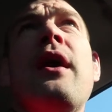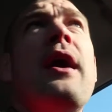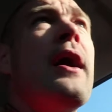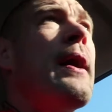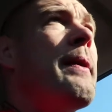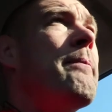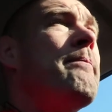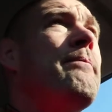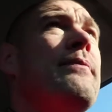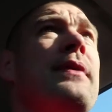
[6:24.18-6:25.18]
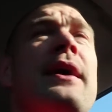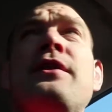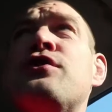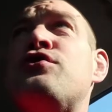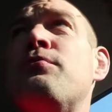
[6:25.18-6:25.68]
um,
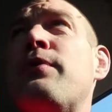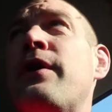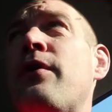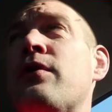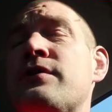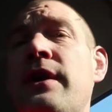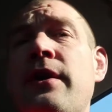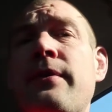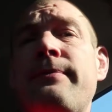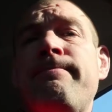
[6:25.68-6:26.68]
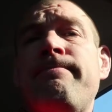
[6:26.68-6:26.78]
and the superheroes there.